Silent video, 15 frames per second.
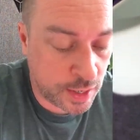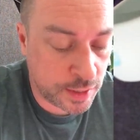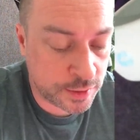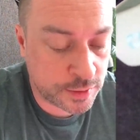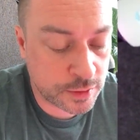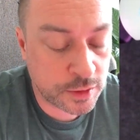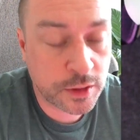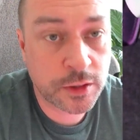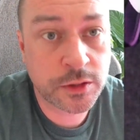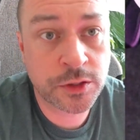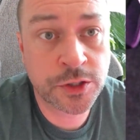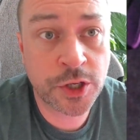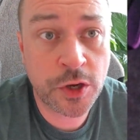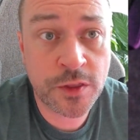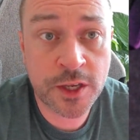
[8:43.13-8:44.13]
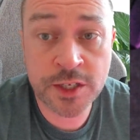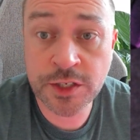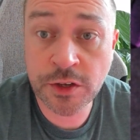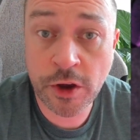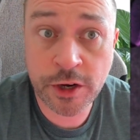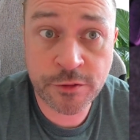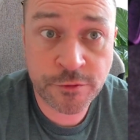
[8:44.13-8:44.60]
is do this
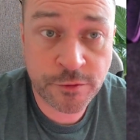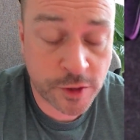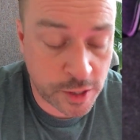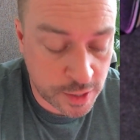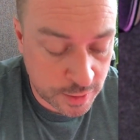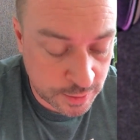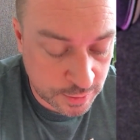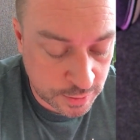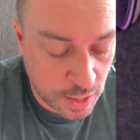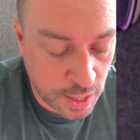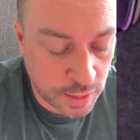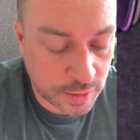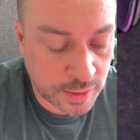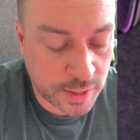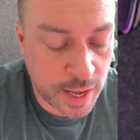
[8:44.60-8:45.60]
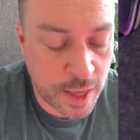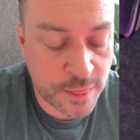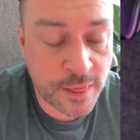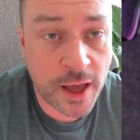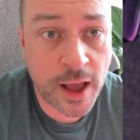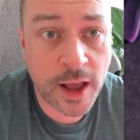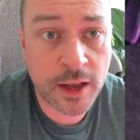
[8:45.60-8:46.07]
side first and get
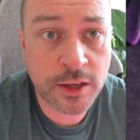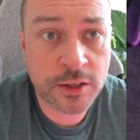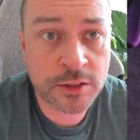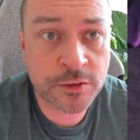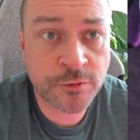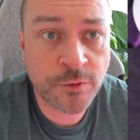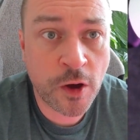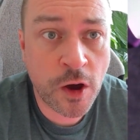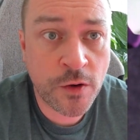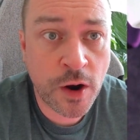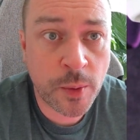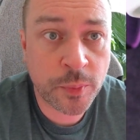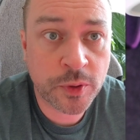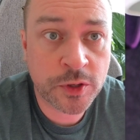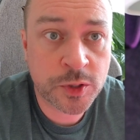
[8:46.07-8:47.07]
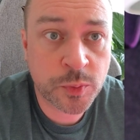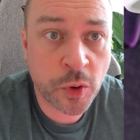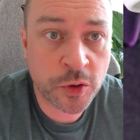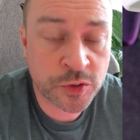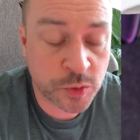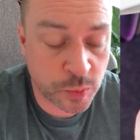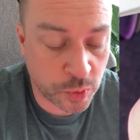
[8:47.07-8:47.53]
that as far up as
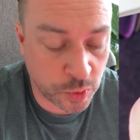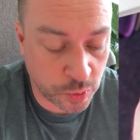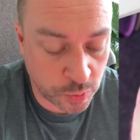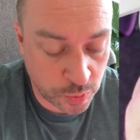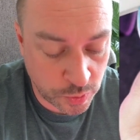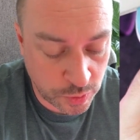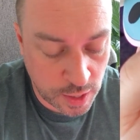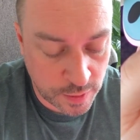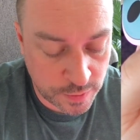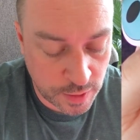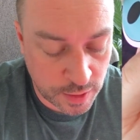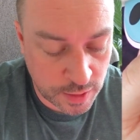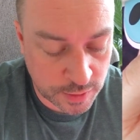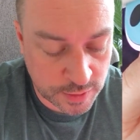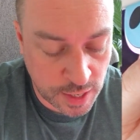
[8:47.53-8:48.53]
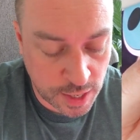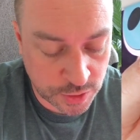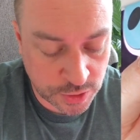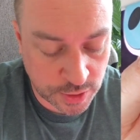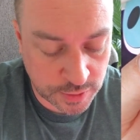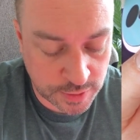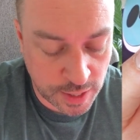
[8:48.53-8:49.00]
possible and then
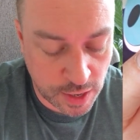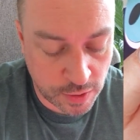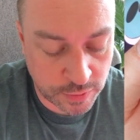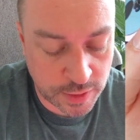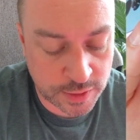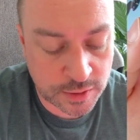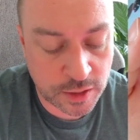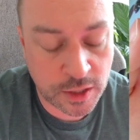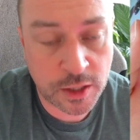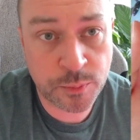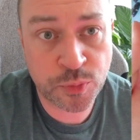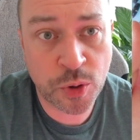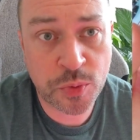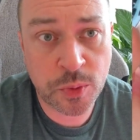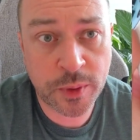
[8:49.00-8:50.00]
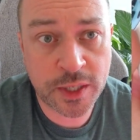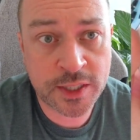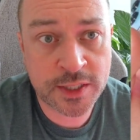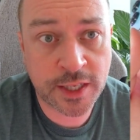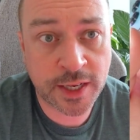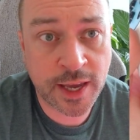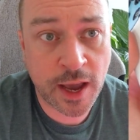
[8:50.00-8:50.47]
attach it down. It's going to probably
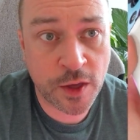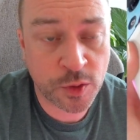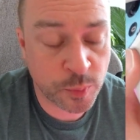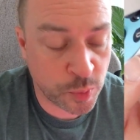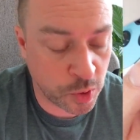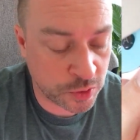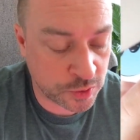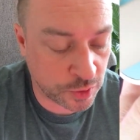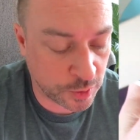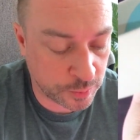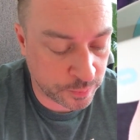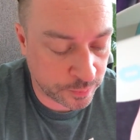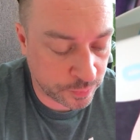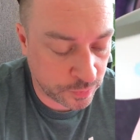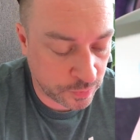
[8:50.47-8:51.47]
stick out the bottom,